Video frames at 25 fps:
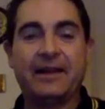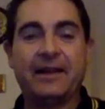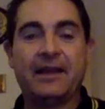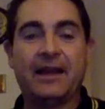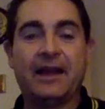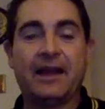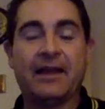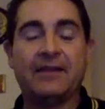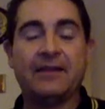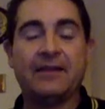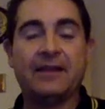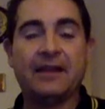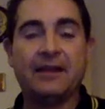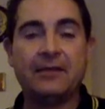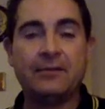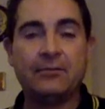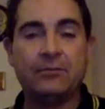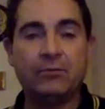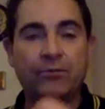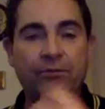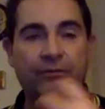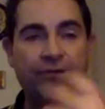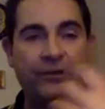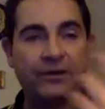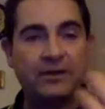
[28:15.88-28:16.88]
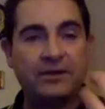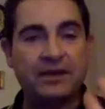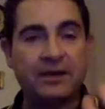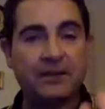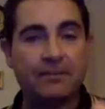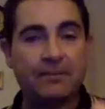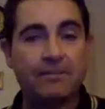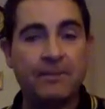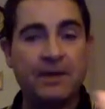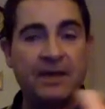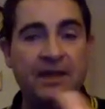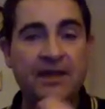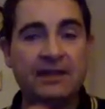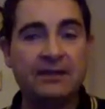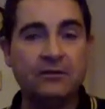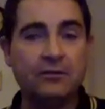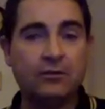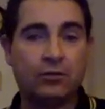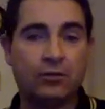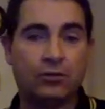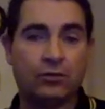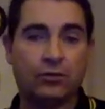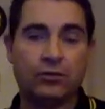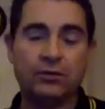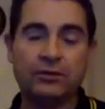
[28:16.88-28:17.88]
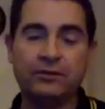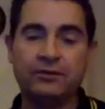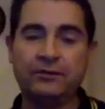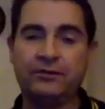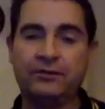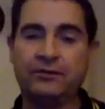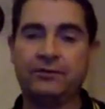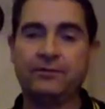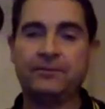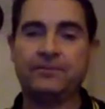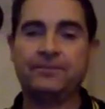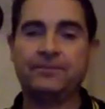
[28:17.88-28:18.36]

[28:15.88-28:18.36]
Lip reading: And then when your main course...